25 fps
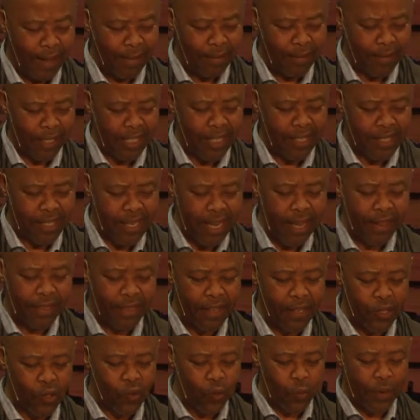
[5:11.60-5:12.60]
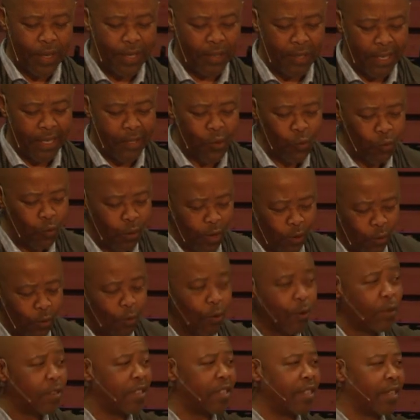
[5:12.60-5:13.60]
She said this way as we were
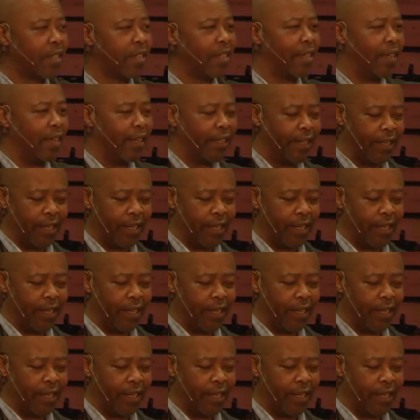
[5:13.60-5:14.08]
closing in